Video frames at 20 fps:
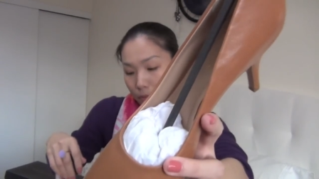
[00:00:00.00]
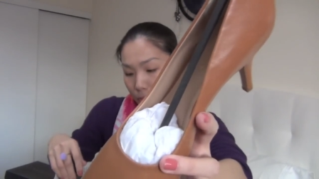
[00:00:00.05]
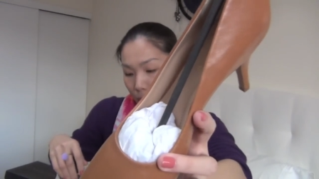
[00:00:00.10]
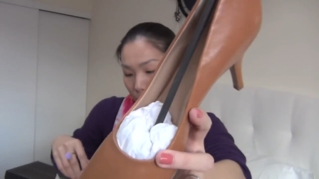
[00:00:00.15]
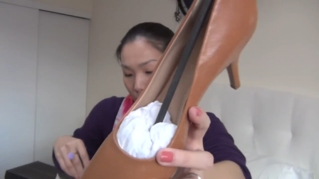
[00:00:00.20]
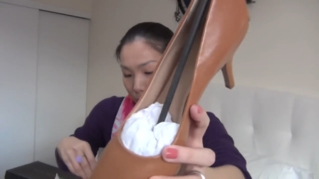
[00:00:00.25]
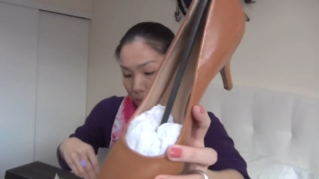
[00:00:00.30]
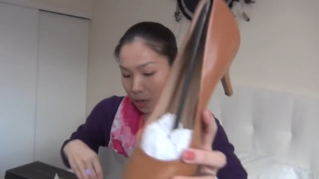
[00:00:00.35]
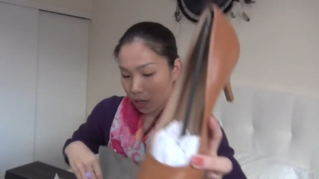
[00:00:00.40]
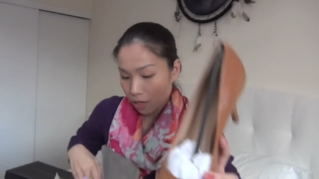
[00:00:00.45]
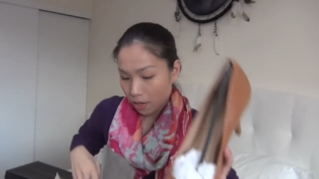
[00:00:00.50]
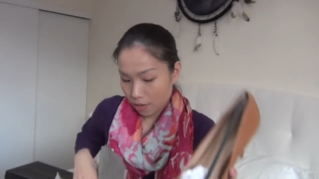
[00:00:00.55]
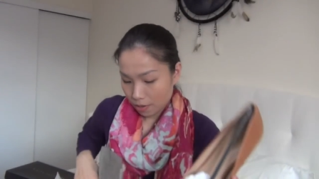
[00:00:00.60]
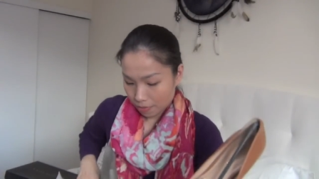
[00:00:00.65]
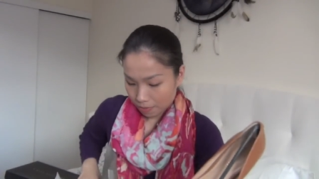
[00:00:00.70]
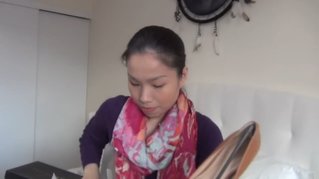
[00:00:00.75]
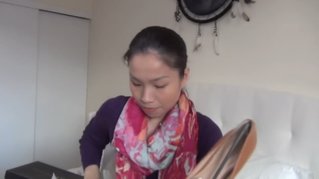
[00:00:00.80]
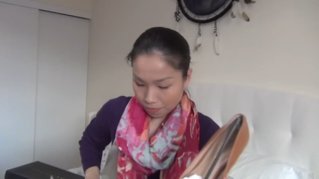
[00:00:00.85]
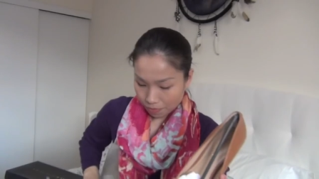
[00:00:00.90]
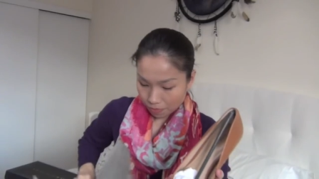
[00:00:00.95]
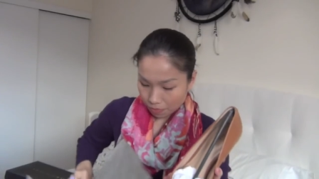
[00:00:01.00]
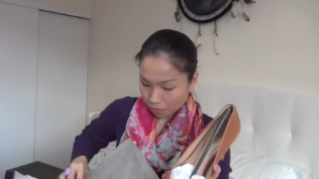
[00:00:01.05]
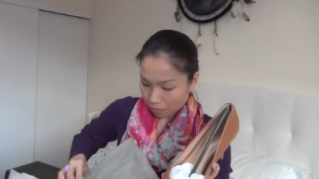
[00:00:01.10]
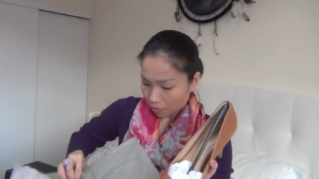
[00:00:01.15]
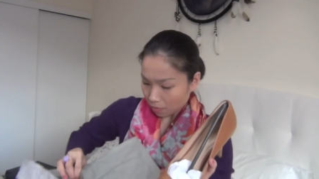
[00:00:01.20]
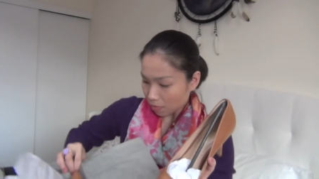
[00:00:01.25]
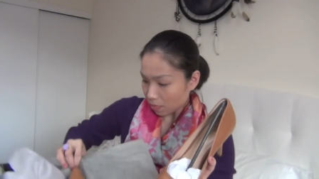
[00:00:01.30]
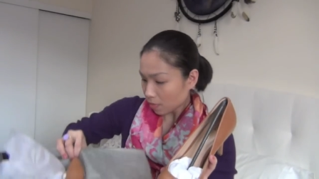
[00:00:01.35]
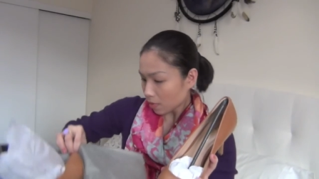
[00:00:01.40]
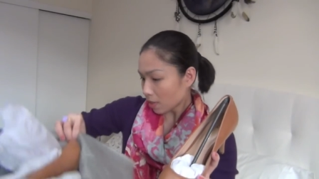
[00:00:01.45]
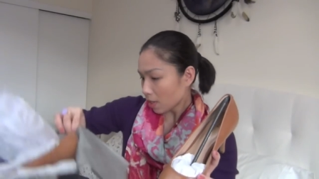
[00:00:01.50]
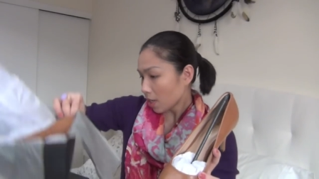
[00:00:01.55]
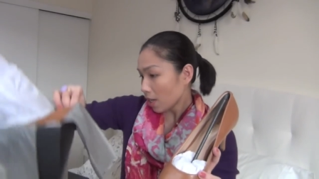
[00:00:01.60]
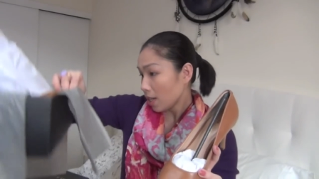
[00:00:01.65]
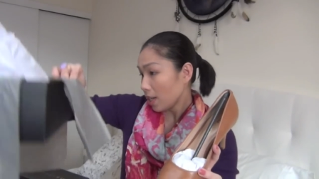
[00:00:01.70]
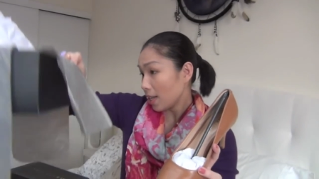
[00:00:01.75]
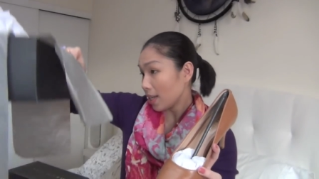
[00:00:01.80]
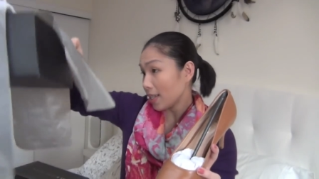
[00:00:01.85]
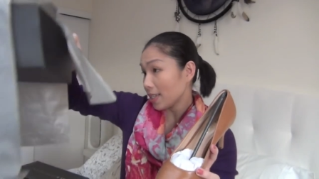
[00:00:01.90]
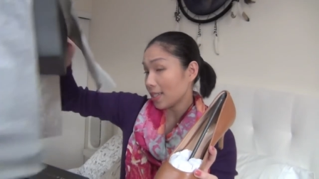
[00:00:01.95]
pump.
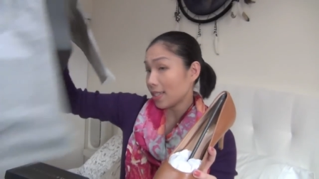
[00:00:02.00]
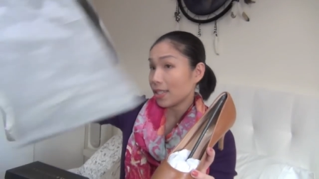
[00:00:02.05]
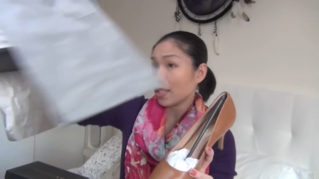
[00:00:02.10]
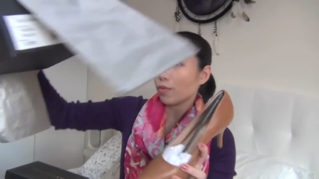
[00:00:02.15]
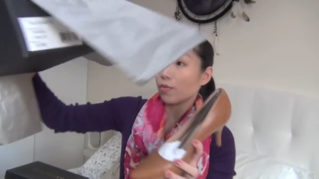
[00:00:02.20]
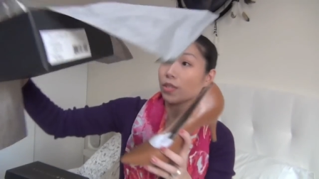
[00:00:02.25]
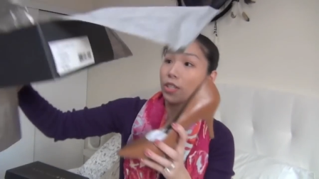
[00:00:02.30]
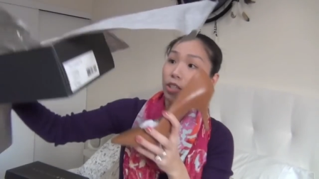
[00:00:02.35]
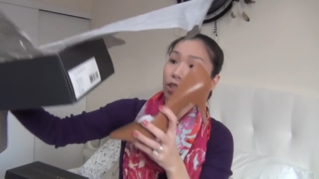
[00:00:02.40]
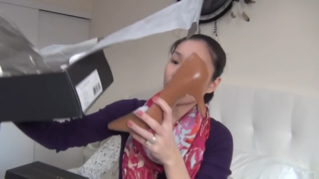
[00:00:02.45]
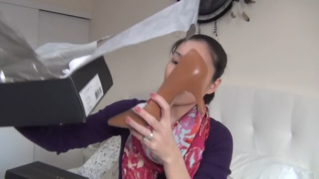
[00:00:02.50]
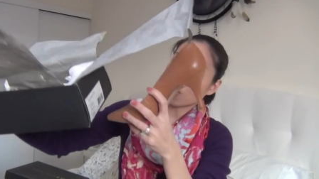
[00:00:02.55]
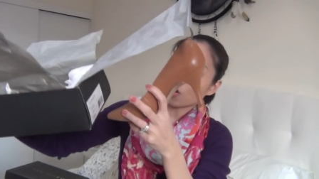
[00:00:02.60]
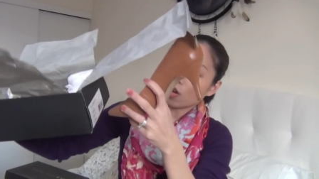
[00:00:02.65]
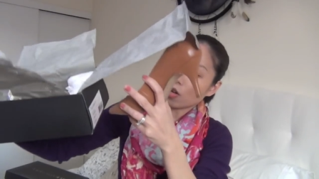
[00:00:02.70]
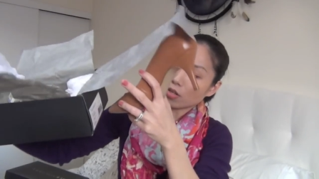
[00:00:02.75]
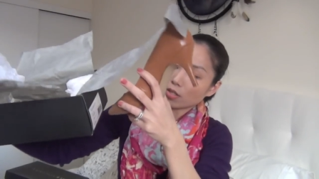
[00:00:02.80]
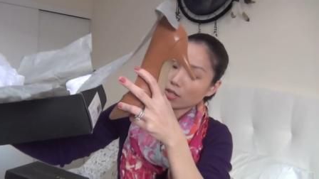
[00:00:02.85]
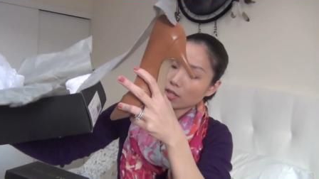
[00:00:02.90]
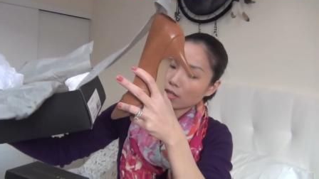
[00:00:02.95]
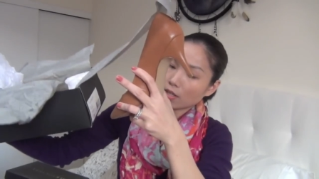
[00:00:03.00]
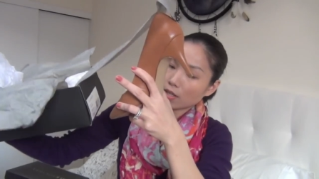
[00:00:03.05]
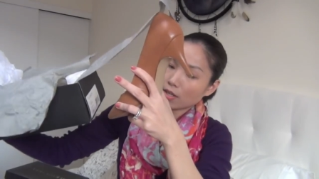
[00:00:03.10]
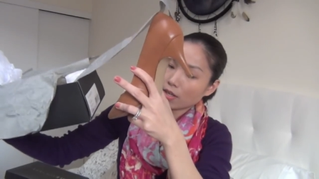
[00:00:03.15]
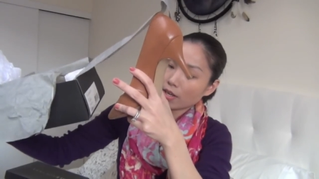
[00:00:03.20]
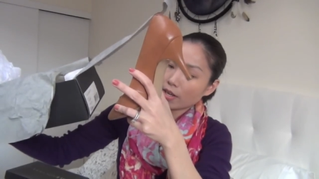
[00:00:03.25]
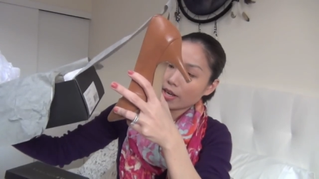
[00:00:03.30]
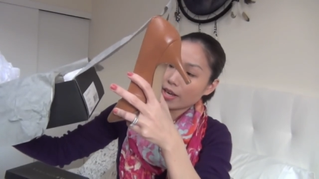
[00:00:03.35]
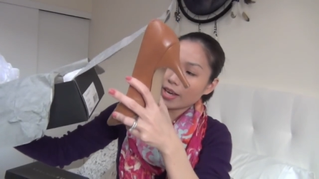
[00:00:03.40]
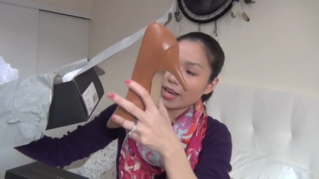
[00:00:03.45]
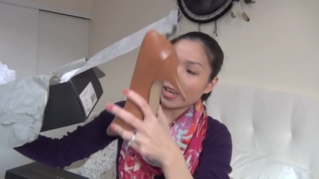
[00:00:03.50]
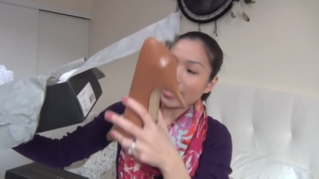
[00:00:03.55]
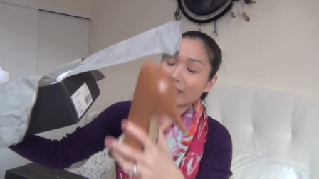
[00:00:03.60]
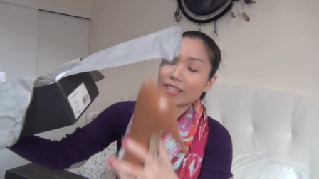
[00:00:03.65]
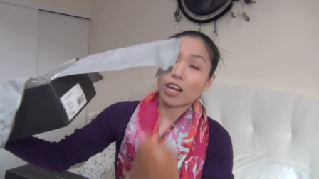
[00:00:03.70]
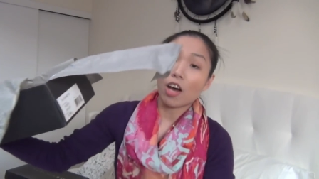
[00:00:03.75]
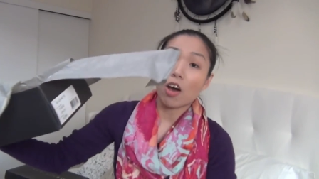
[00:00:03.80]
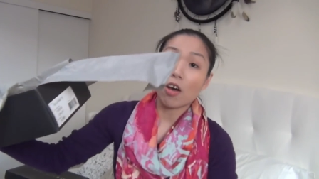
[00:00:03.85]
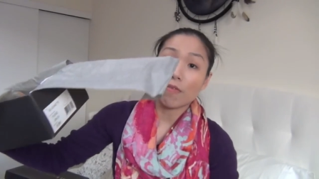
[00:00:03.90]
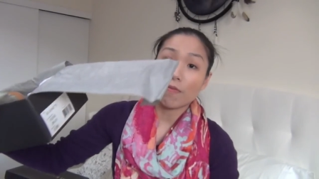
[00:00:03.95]
Let's see what it's called. It's
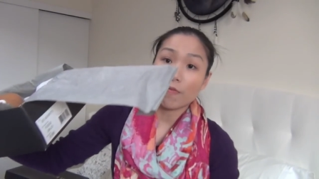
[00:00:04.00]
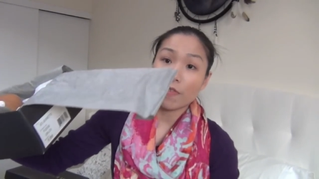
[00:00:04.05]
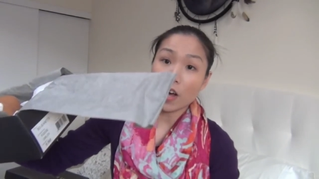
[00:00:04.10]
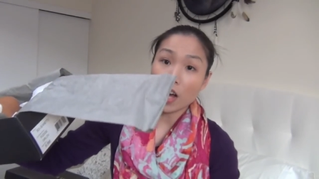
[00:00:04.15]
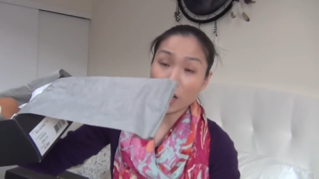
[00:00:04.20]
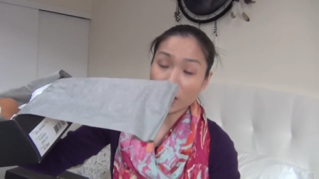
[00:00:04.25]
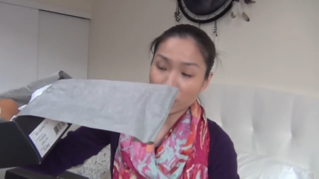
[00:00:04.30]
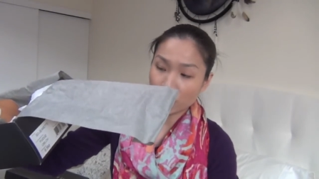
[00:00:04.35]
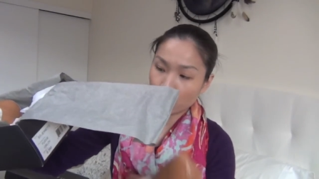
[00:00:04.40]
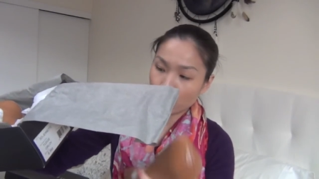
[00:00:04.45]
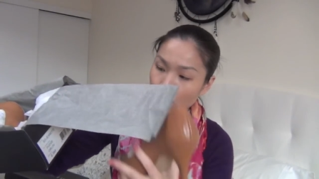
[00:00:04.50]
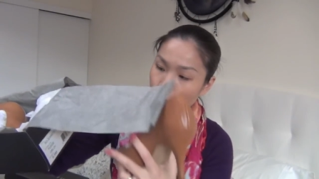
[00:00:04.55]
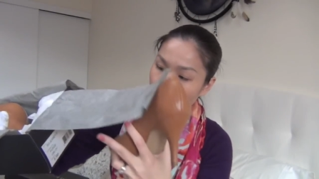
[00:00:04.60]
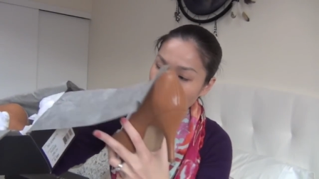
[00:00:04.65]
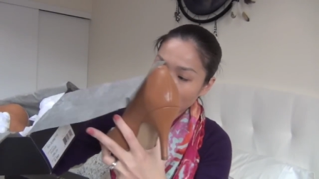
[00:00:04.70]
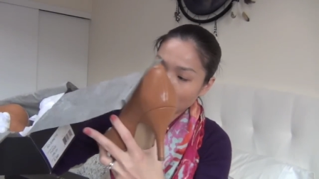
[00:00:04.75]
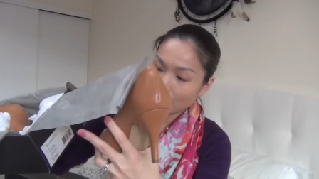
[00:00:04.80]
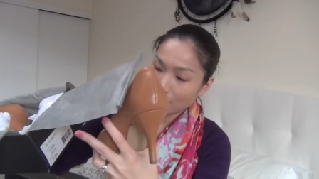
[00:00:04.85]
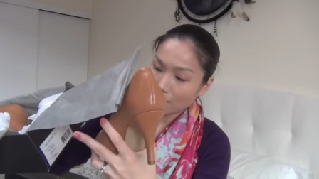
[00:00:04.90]
called Fudge.